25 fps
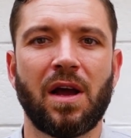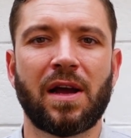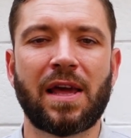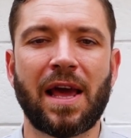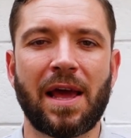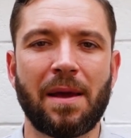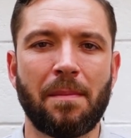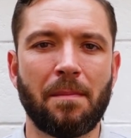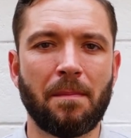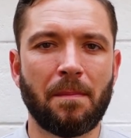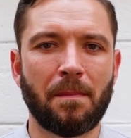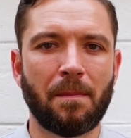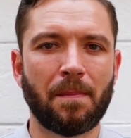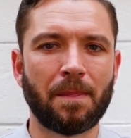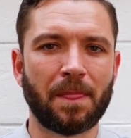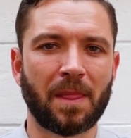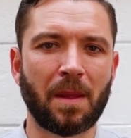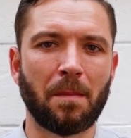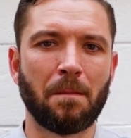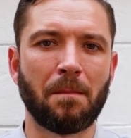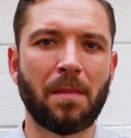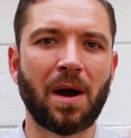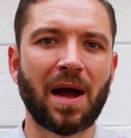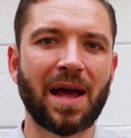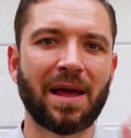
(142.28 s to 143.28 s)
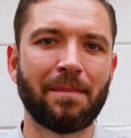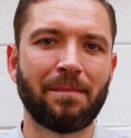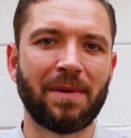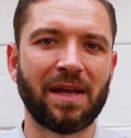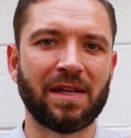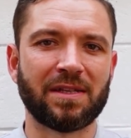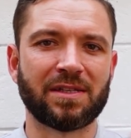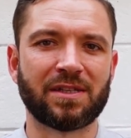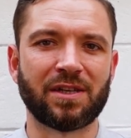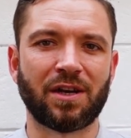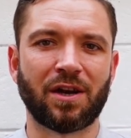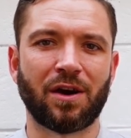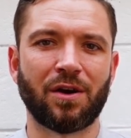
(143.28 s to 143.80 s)
Okay, my
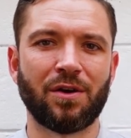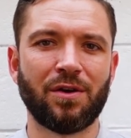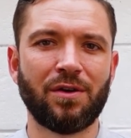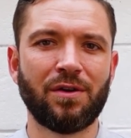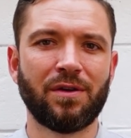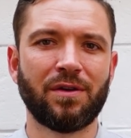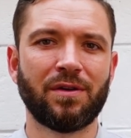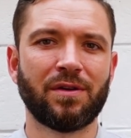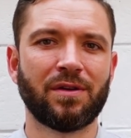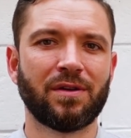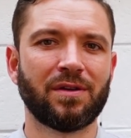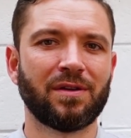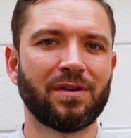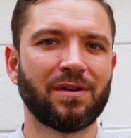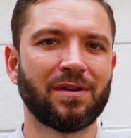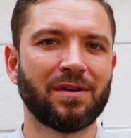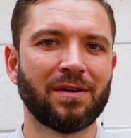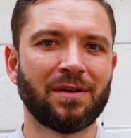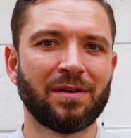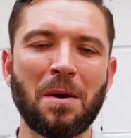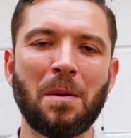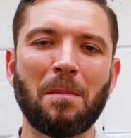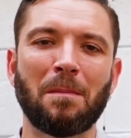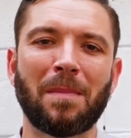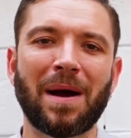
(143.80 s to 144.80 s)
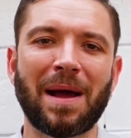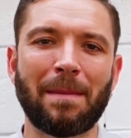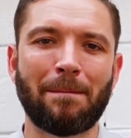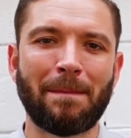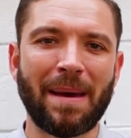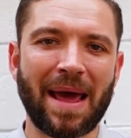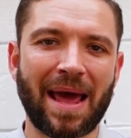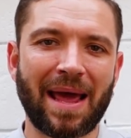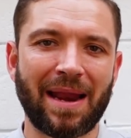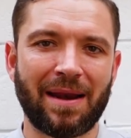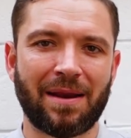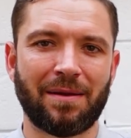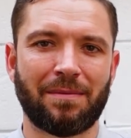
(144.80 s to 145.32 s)
means no. My
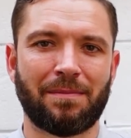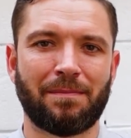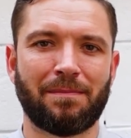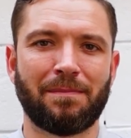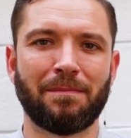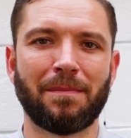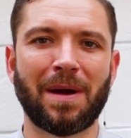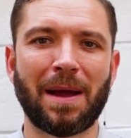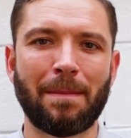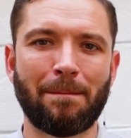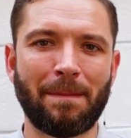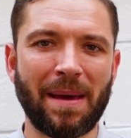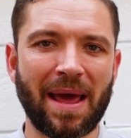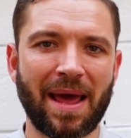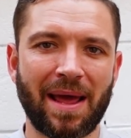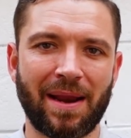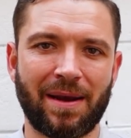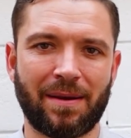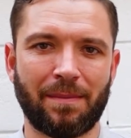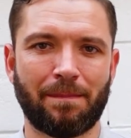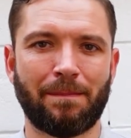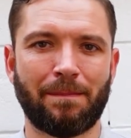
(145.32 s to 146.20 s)
pet, my pet,